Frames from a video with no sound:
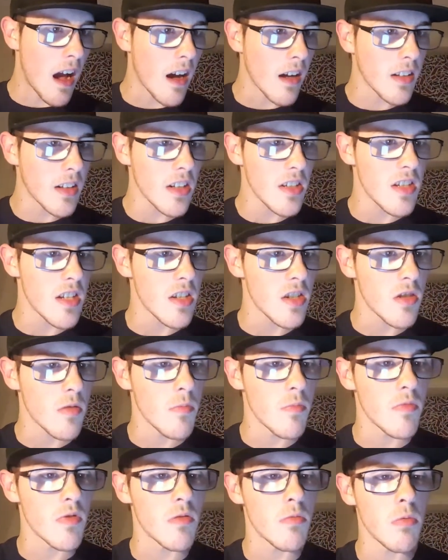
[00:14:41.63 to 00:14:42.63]
Arc
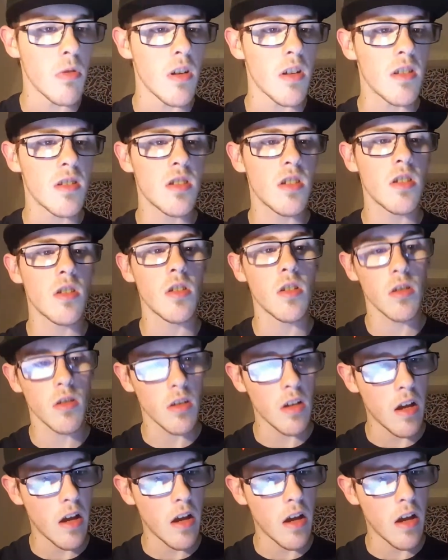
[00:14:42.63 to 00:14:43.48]
Systems Works